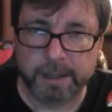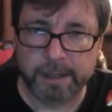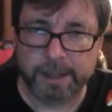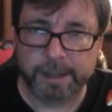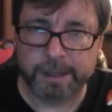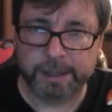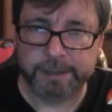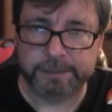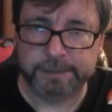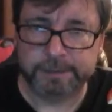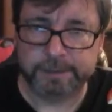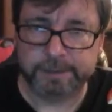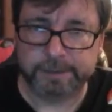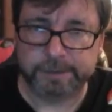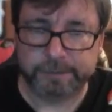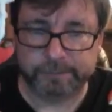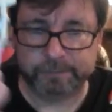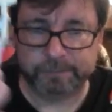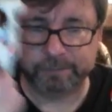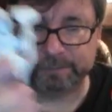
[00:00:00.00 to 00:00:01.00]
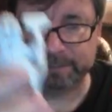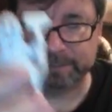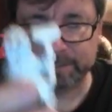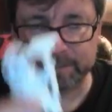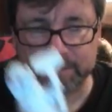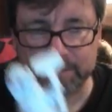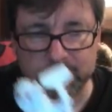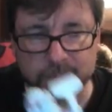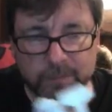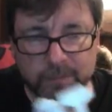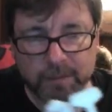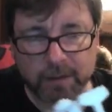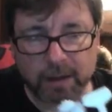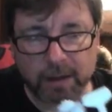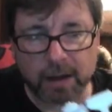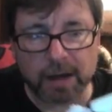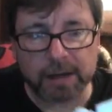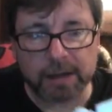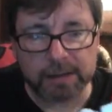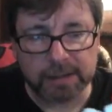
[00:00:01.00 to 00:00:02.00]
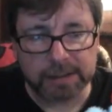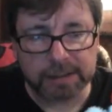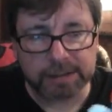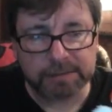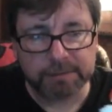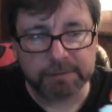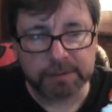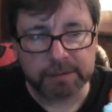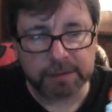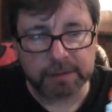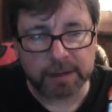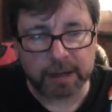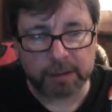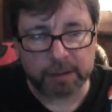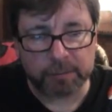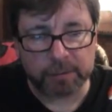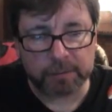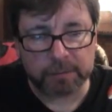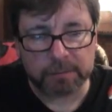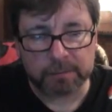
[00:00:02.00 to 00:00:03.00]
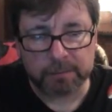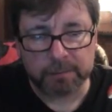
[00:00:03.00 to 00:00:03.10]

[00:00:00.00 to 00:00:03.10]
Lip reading: And I think it's phenomenal.